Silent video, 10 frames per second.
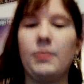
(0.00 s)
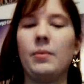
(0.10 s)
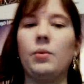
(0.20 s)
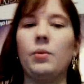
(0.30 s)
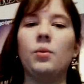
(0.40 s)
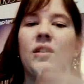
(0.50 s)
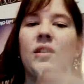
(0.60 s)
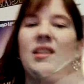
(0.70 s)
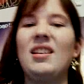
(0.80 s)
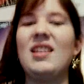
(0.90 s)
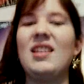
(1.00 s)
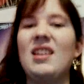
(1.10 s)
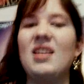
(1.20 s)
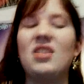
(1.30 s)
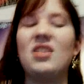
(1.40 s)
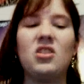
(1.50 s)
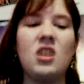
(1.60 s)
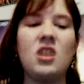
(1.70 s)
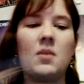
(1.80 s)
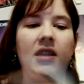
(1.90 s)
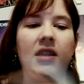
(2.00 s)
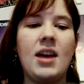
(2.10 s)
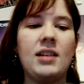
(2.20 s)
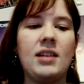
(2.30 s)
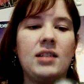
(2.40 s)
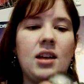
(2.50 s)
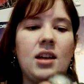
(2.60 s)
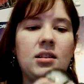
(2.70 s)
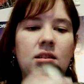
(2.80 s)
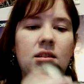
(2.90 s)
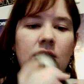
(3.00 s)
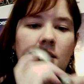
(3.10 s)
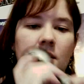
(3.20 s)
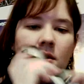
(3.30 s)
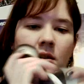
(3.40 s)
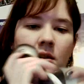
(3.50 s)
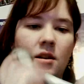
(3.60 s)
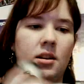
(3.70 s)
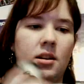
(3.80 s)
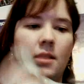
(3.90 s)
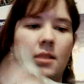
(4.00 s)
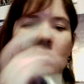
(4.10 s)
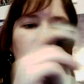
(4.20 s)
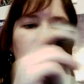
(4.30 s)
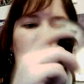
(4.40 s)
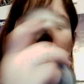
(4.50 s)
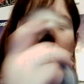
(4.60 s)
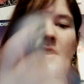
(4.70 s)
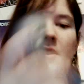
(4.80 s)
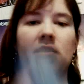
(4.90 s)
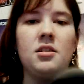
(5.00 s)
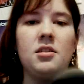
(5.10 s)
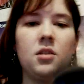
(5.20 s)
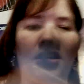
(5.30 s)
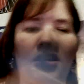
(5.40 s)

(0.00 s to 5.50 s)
Oh, shake away the excess, and then I'm just going to use the mirror in here.